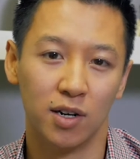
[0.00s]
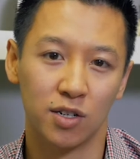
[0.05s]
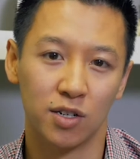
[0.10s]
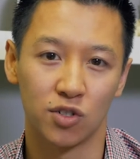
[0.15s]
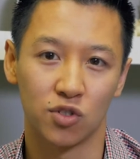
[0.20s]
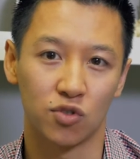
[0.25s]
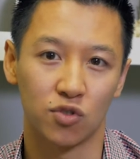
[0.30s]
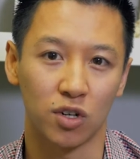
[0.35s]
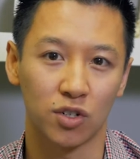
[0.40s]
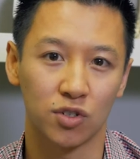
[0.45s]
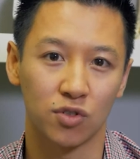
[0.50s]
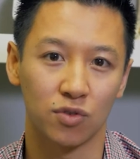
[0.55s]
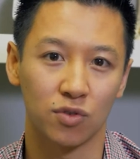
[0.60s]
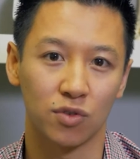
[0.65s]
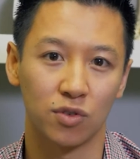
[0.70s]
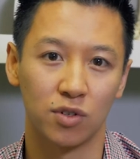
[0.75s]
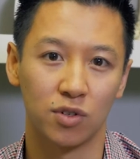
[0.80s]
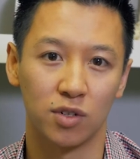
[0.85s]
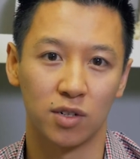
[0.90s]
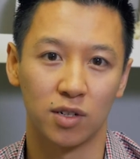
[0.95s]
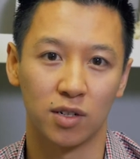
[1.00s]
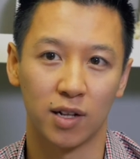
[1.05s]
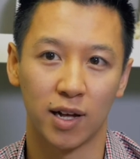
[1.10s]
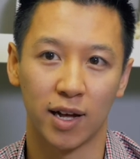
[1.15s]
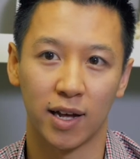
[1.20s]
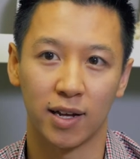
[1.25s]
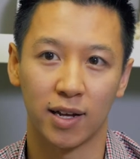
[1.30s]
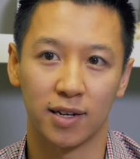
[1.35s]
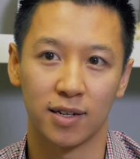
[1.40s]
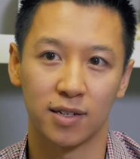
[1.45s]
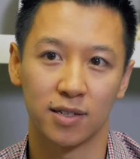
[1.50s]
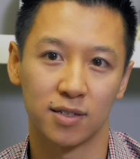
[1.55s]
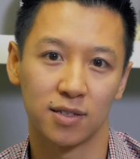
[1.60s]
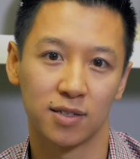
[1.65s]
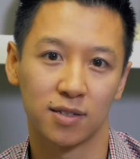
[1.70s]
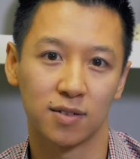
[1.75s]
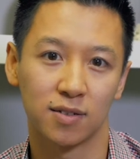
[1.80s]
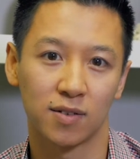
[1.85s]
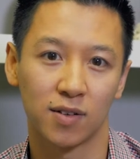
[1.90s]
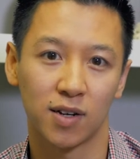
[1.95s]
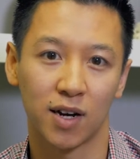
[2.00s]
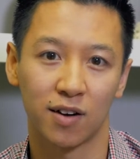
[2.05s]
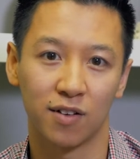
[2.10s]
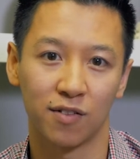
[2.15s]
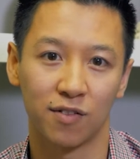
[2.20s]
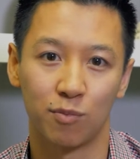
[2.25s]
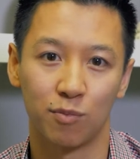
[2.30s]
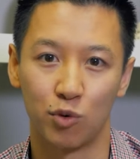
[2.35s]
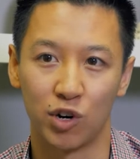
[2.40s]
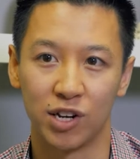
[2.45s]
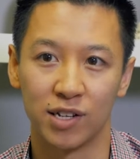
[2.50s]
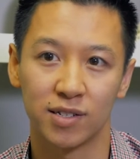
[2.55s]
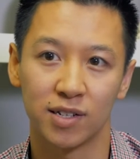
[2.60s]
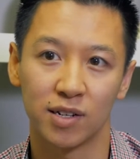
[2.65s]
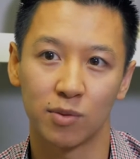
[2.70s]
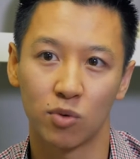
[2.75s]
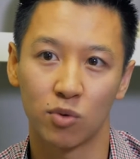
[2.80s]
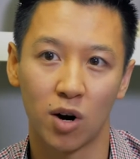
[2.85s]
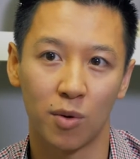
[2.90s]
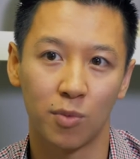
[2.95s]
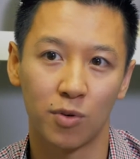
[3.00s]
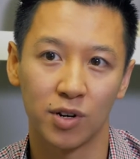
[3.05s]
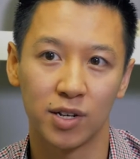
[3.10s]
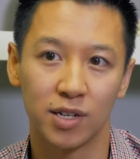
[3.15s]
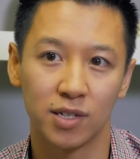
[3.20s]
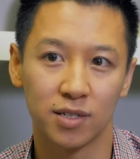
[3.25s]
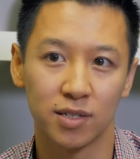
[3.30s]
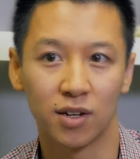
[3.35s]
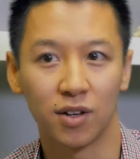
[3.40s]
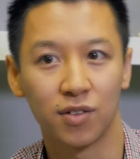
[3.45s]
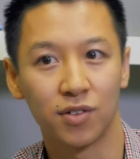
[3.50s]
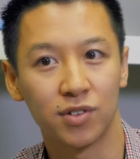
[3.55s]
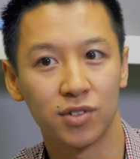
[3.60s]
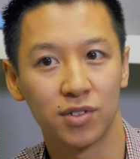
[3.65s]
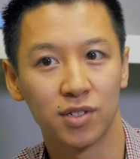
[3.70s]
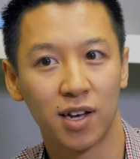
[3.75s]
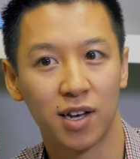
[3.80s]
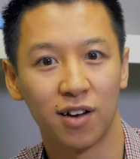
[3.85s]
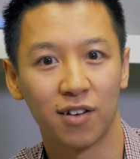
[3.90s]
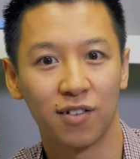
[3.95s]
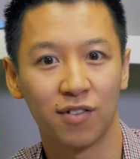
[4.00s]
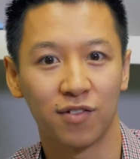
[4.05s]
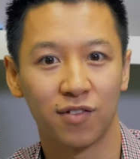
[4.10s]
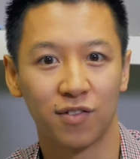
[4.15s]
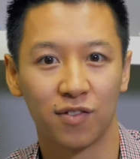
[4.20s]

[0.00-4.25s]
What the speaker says: structural and kind of bracing properties, and others have